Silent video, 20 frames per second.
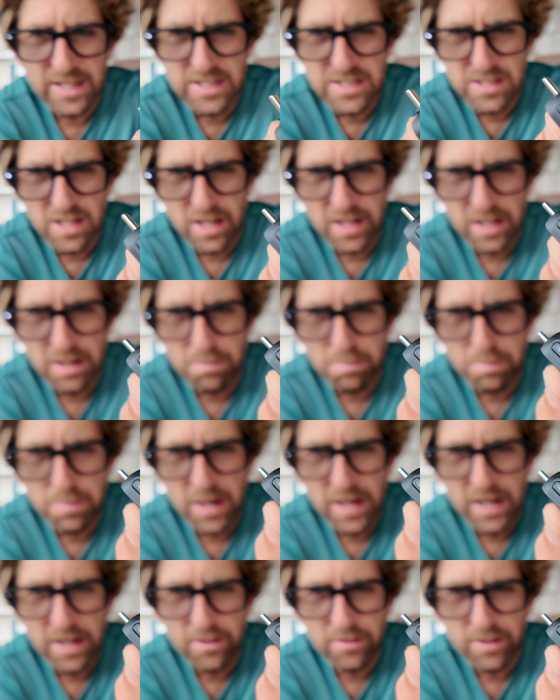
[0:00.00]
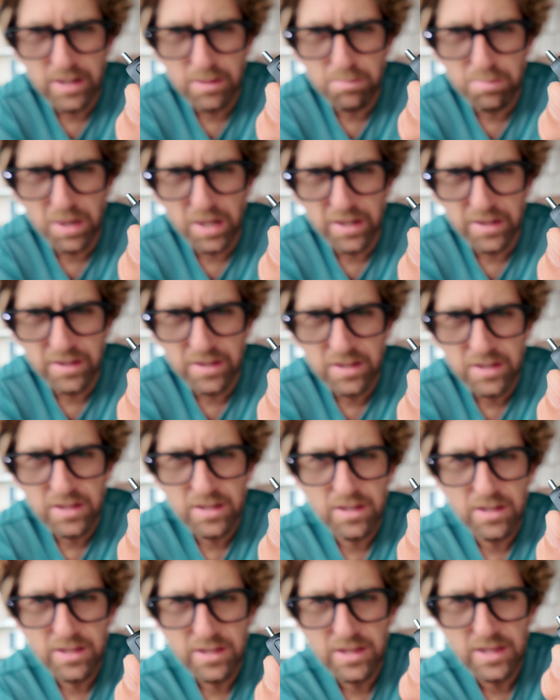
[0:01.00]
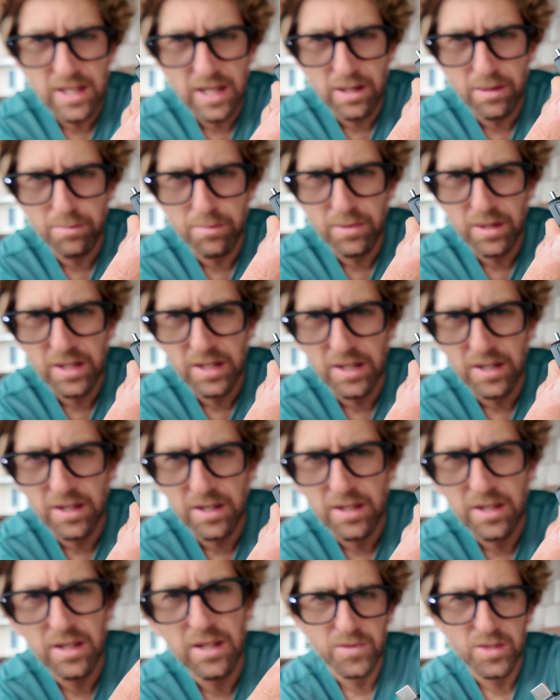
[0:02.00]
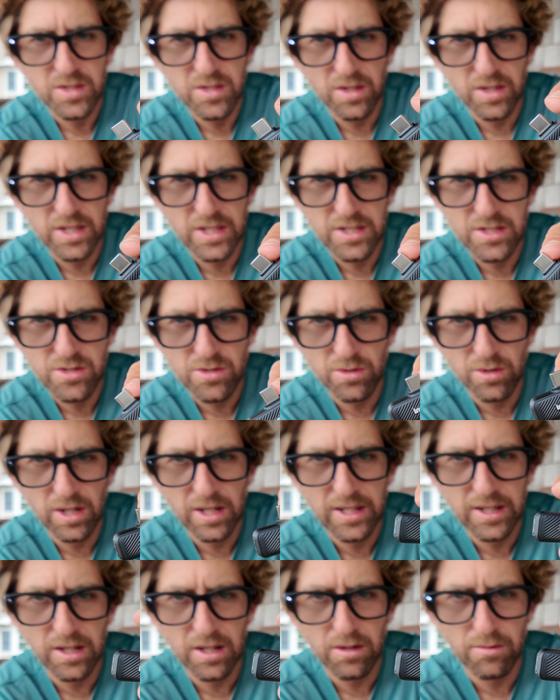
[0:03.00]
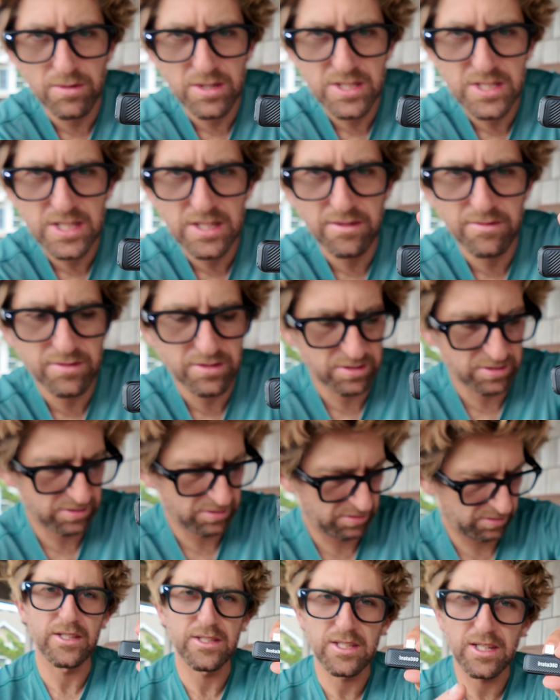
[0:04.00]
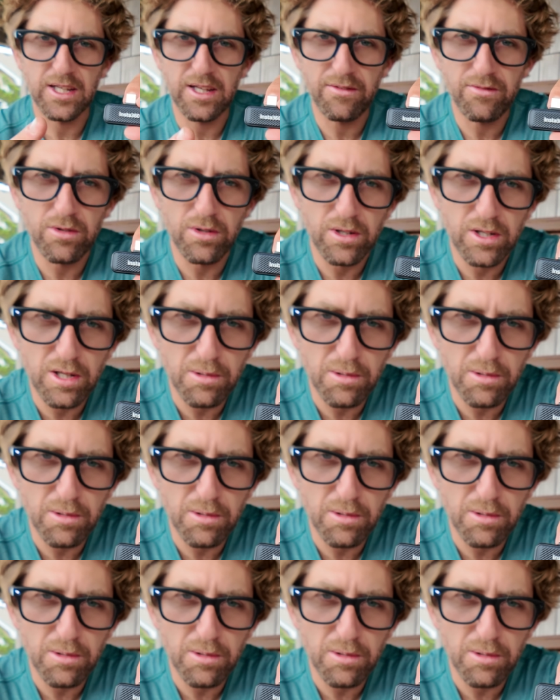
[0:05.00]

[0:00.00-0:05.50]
is a pairing button down here. So there's your little receiver. And to give you a